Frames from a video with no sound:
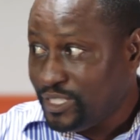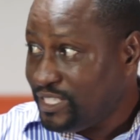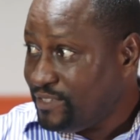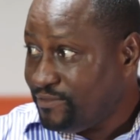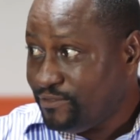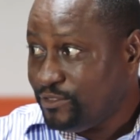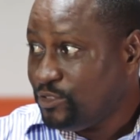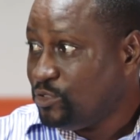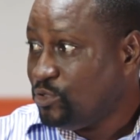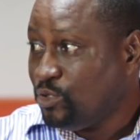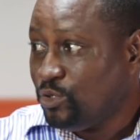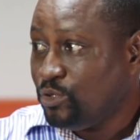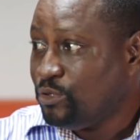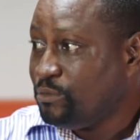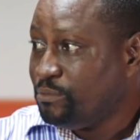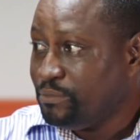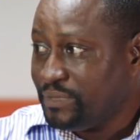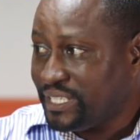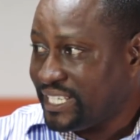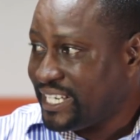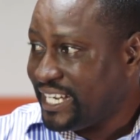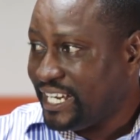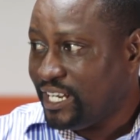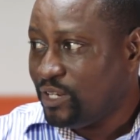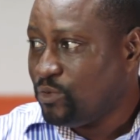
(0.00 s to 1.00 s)
even though
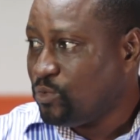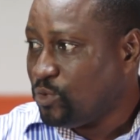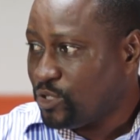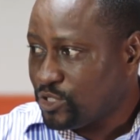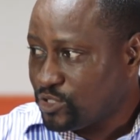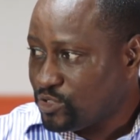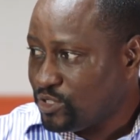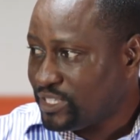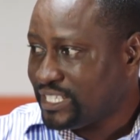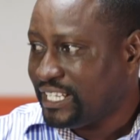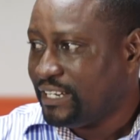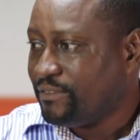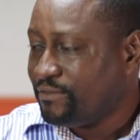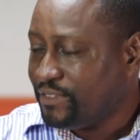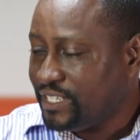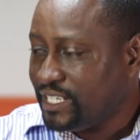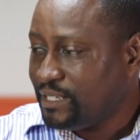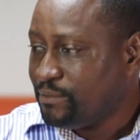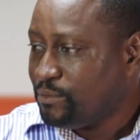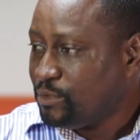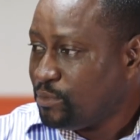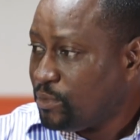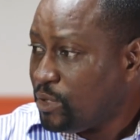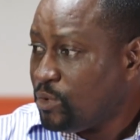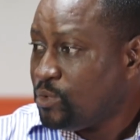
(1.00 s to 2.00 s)
Mikel was not
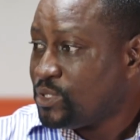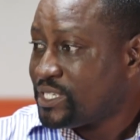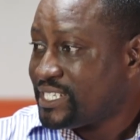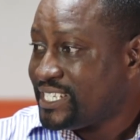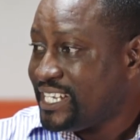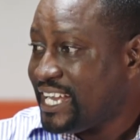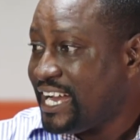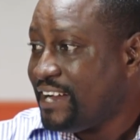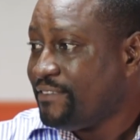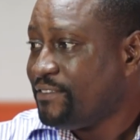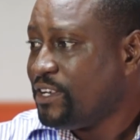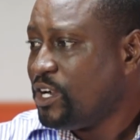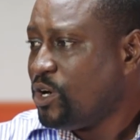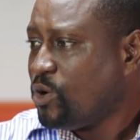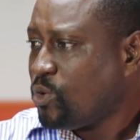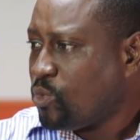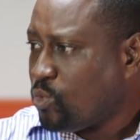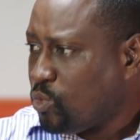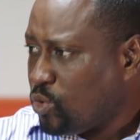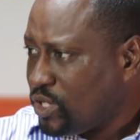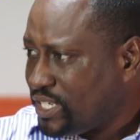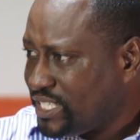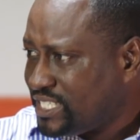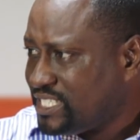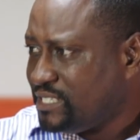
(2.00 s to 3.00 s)
available, but we still have
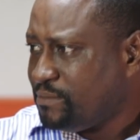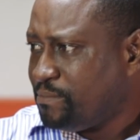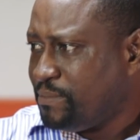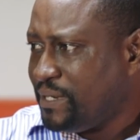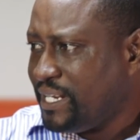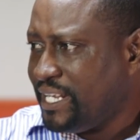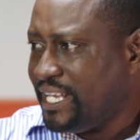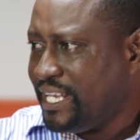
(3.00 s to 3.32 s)
quality